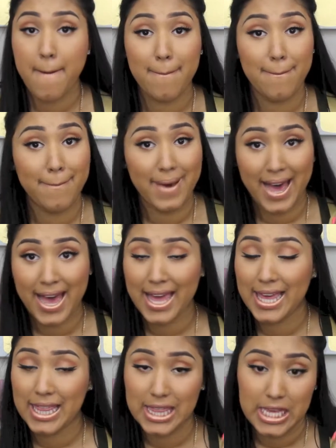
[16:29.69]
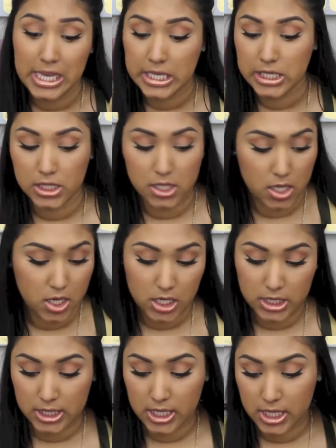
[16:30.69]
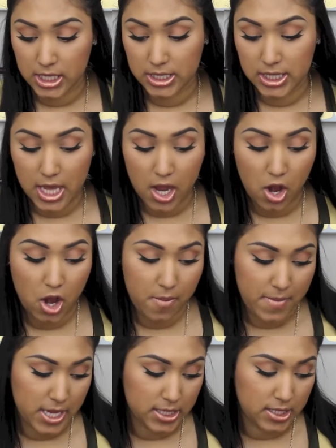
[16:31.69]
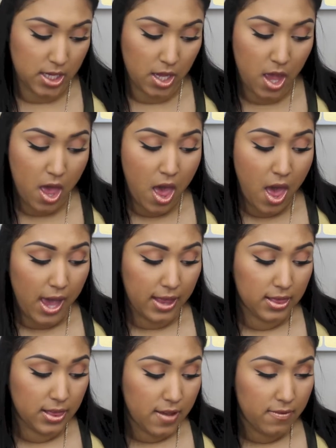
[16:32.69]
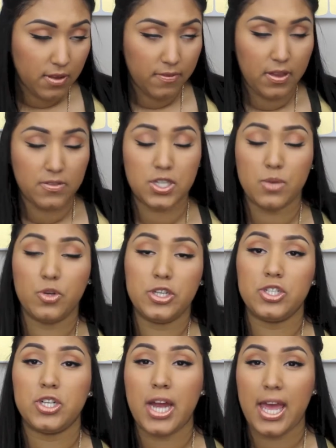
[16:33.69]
Buy these, honestly, because they are amazing. I love, love, love Shea Moisture.